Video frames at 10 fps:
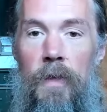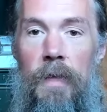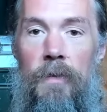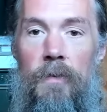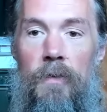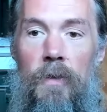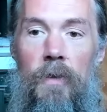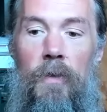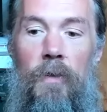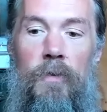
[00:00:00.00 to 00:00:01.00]
And
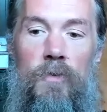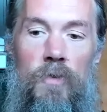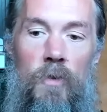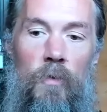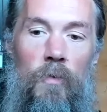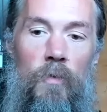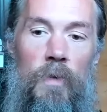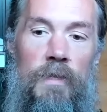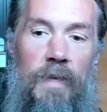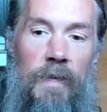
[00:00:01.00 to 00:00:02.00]
so
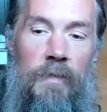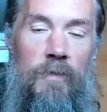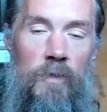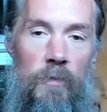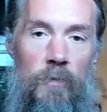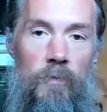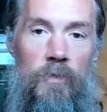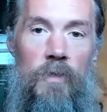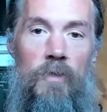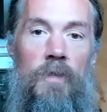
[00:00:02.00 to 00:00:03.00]
we tend to
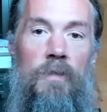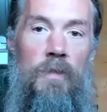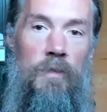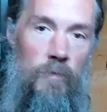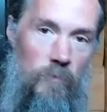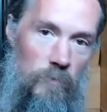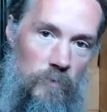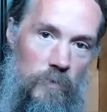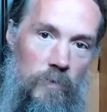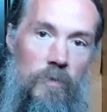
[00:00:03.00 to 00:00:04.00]
just continue
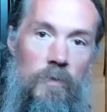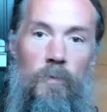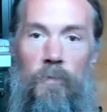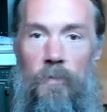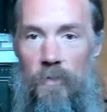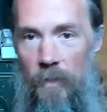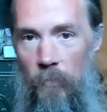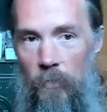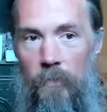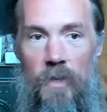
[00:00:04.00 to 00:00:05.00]
to do the
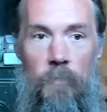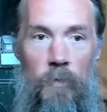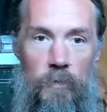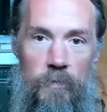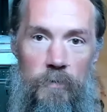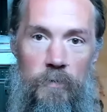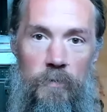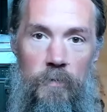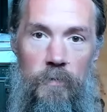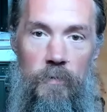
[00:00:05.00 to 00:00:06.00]
same old, same old.
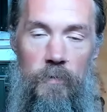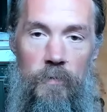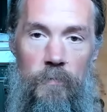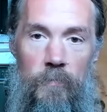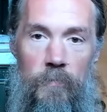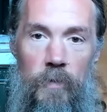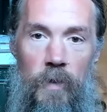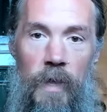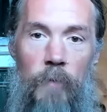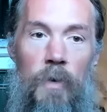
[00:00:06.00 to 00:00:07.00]

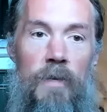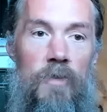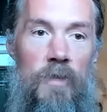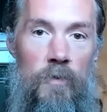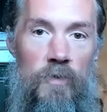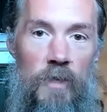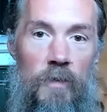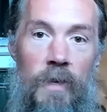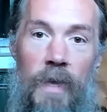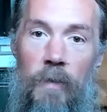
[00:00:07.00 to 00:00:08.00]
And we excuse
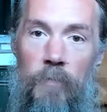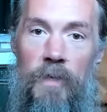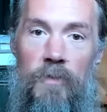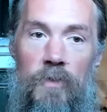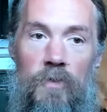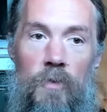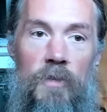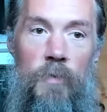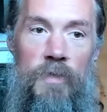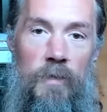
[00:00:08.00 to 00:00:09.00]
it again because of the
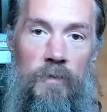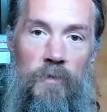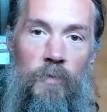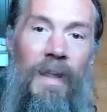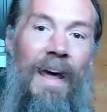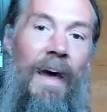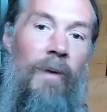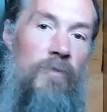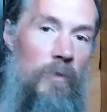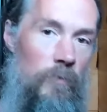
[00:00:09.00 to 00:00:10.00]
stories we tell ourselves. Well, I
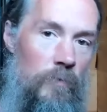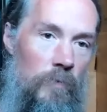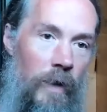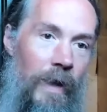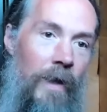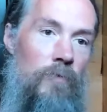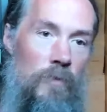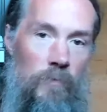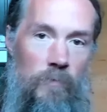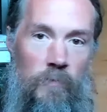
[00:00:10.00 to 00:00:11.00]
have to. I have
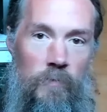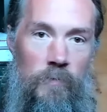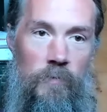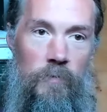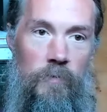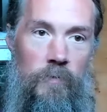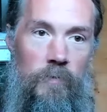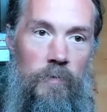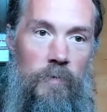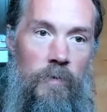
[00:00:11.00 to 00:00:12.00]
to.
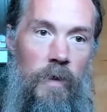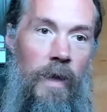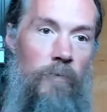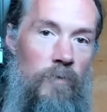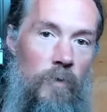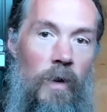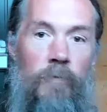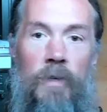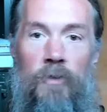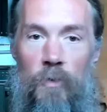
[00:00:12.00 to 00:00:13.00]
I have to. I don't
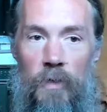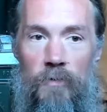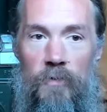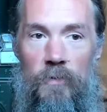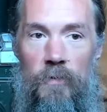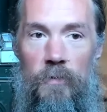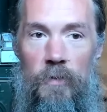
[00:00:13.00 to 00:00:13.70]
have any choice.